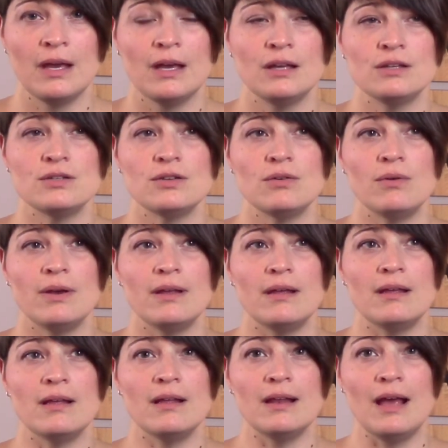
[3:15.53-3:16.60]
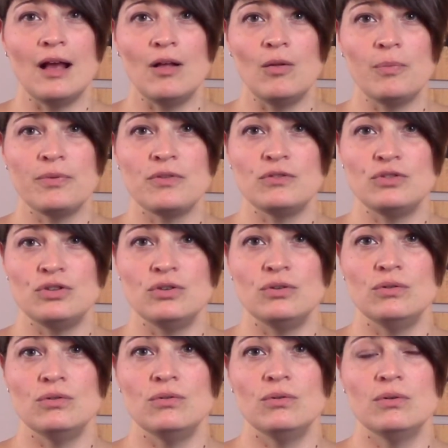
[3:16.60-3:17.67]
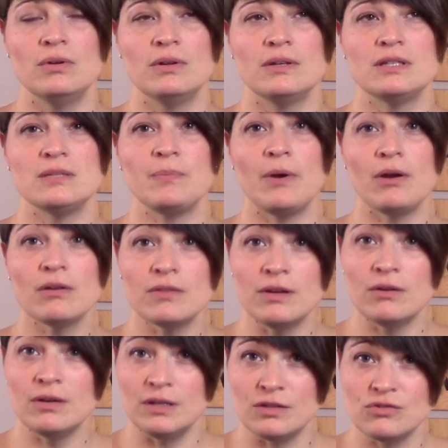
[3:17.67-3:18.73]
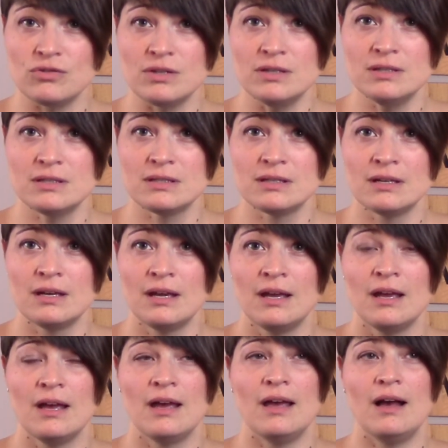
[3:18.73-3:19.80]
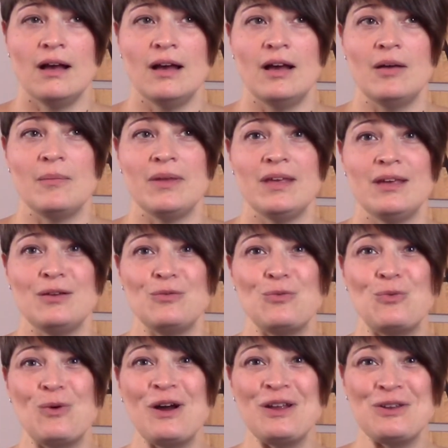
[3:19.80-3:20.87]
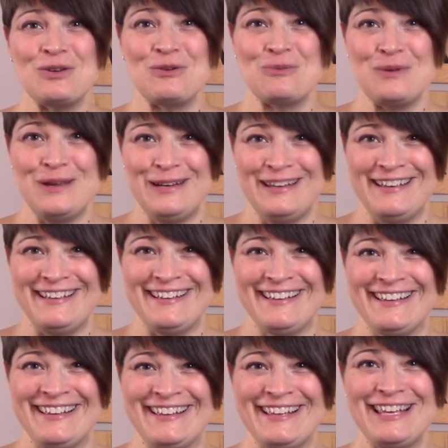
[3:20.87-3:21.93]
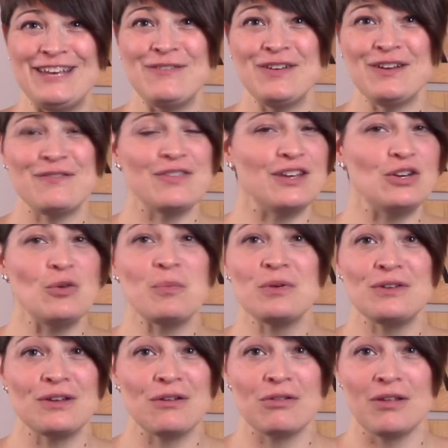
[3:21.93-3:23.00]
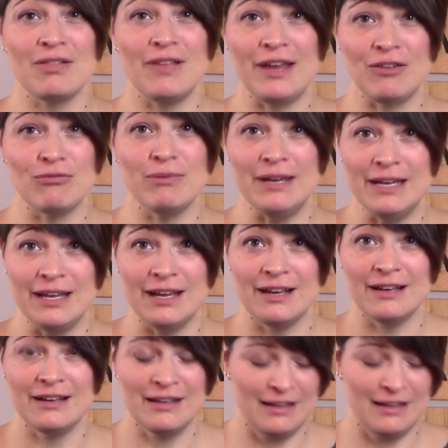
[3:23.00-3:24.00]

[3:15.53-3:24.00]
So it helps to spark their interest in what you're reading, even if they don't particularly like reading.